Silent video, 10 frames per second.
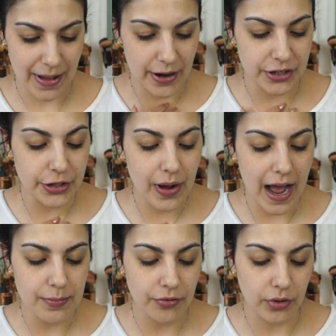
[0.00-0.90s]
Our new
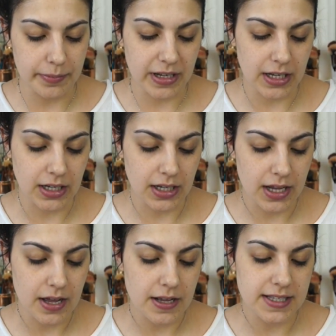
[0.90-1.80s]
high performing
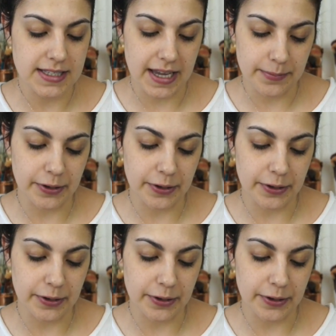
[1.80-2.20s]
skin